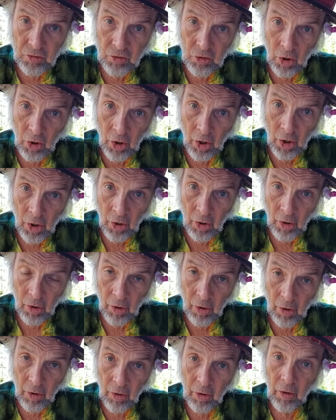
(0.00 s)
oil,
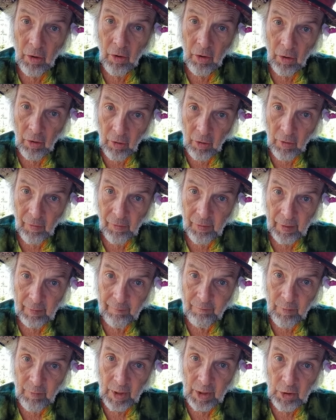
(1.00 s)
they
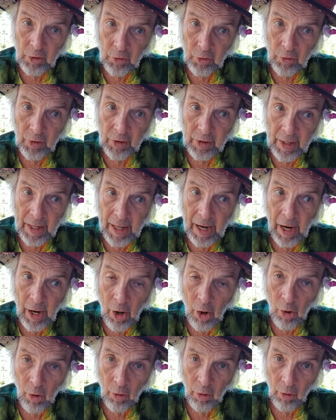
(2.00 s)
figured it
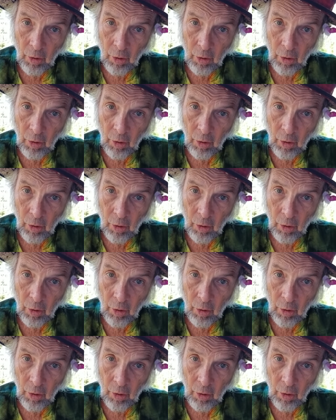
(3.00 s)
out.